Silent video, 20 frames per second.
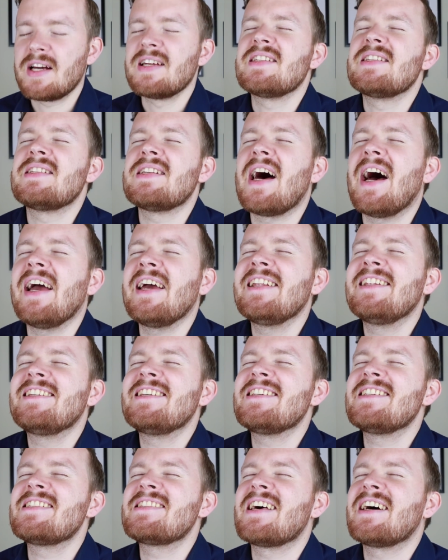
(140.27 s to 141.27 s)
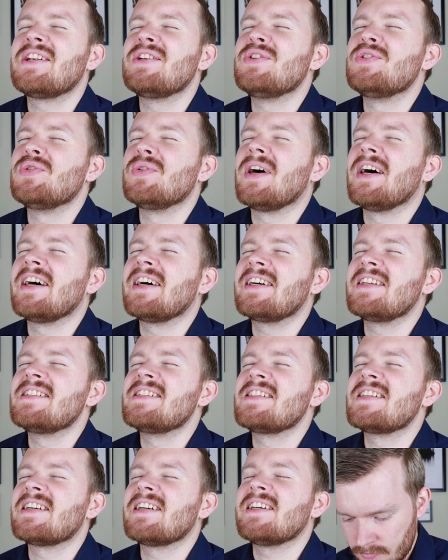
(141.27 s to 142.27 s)
A scientist on
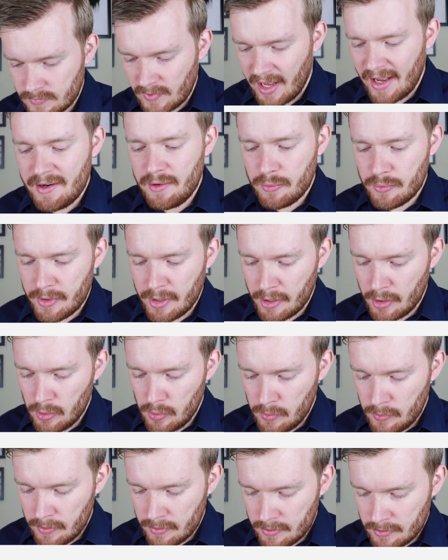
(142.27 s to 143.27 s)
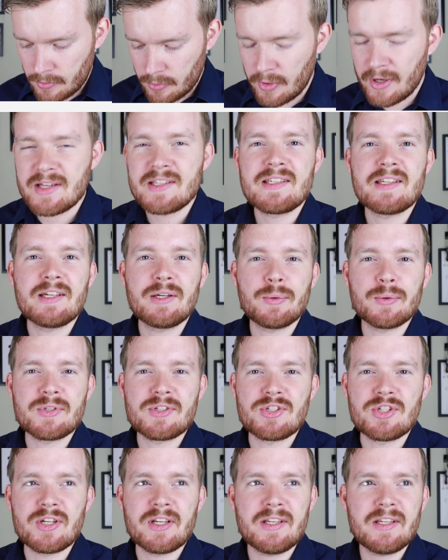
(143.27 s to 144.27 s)
drugs. I don't know. Crazy
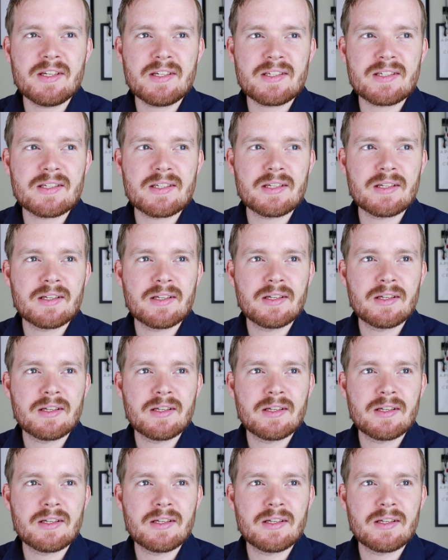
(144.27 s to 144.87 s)
equals genius?